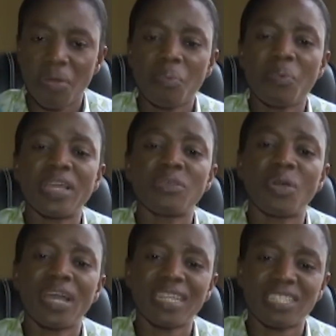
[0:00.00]
where your
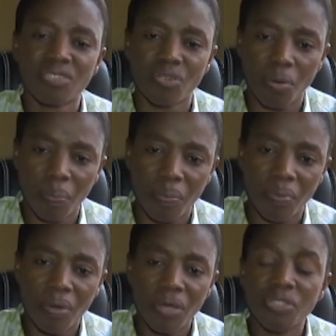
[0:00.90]
head stop,
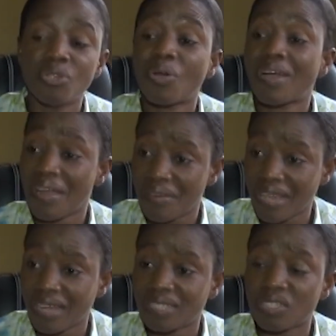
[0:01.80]
your
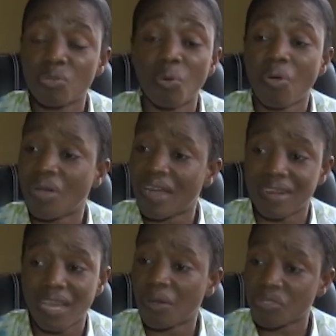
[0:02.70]
career, the so-called
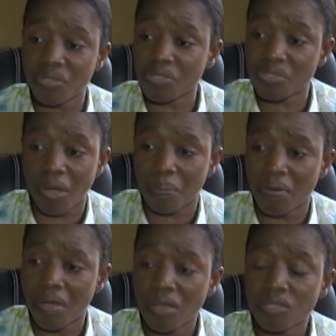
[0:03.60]
career also
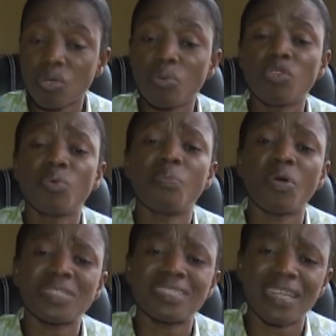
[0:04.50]
stop. So you
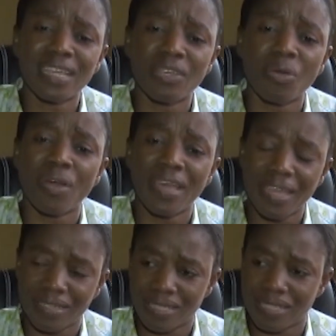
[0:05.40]
must take your
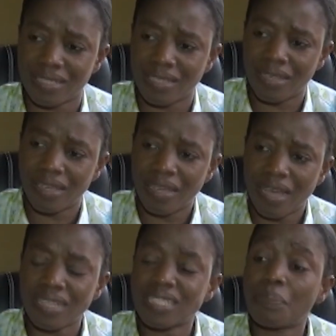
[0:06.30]
head
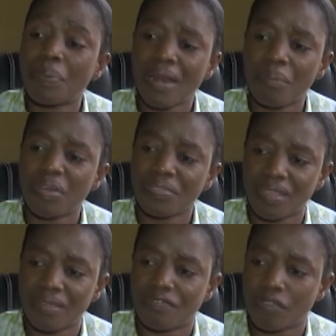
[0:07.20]
as a paramount
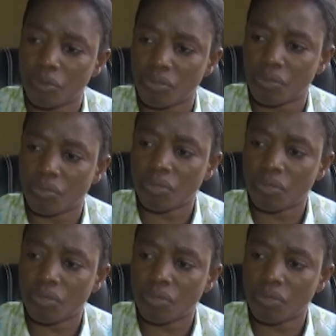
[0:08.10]
thing for you.